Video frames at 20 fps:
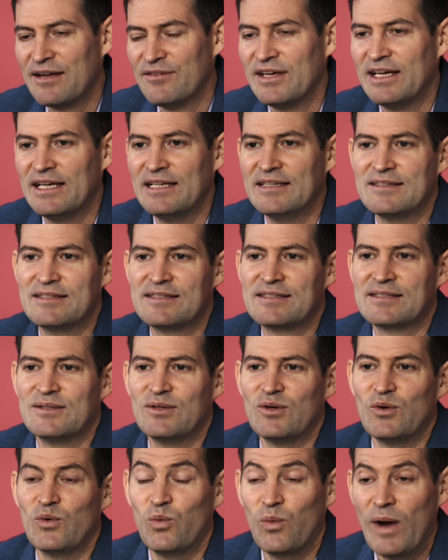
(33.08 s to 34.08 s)
events,
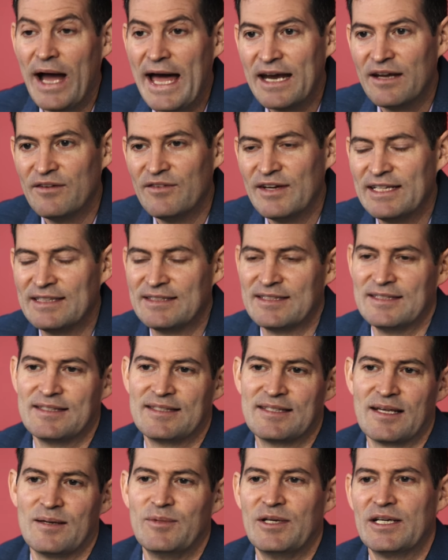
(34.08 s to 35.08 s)
wet events in
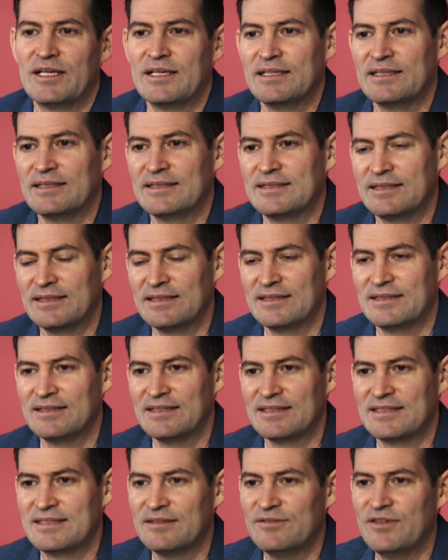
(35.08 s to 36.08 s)
some areas, the,
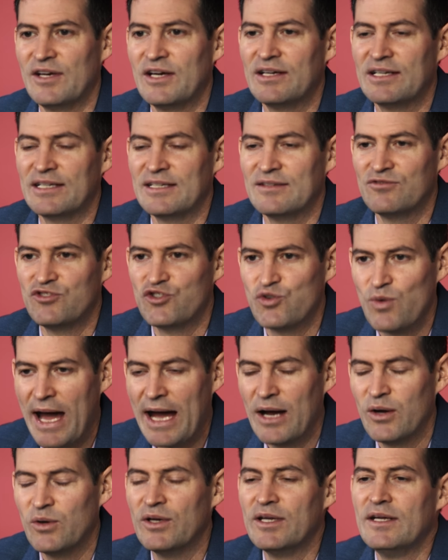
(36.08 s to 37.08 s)
the severity of
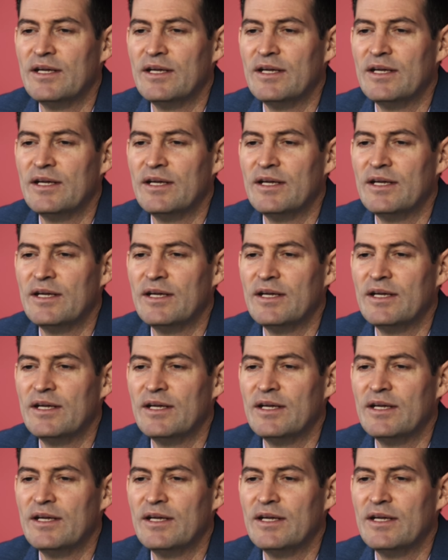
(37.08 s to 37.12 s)
drought,